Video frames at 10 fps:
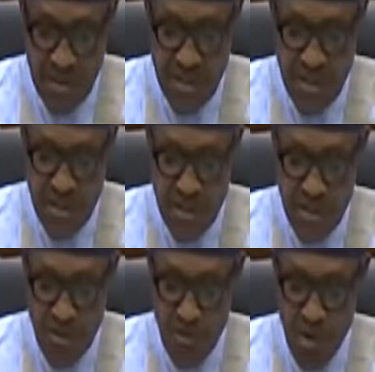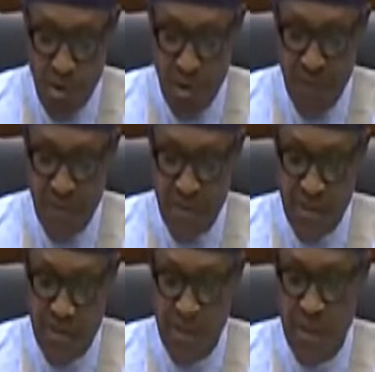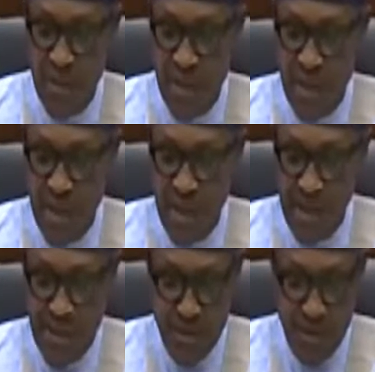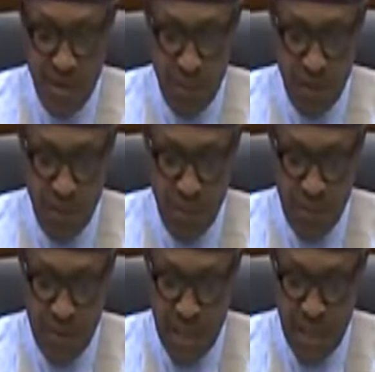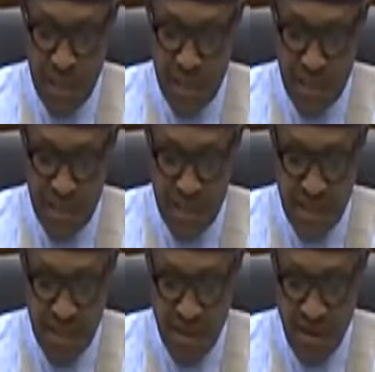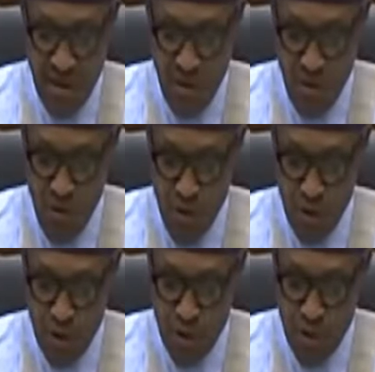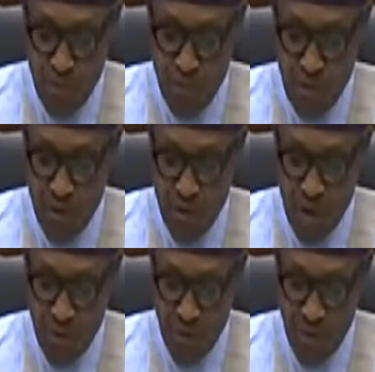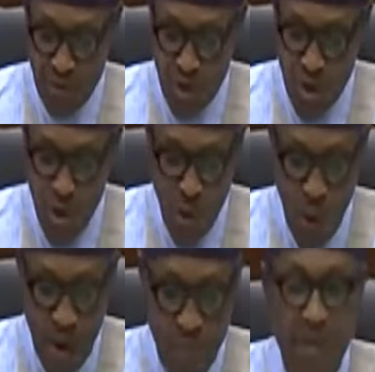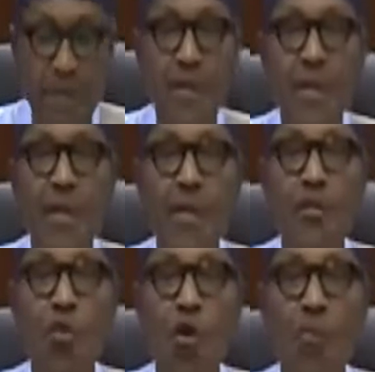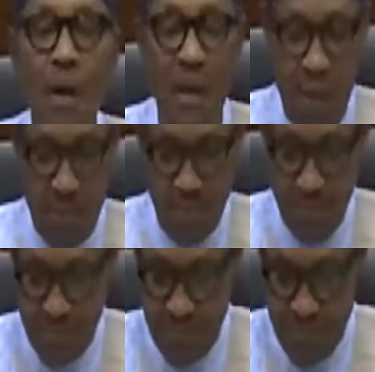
These demographics led to development challenges for which major efforts were made to overcome.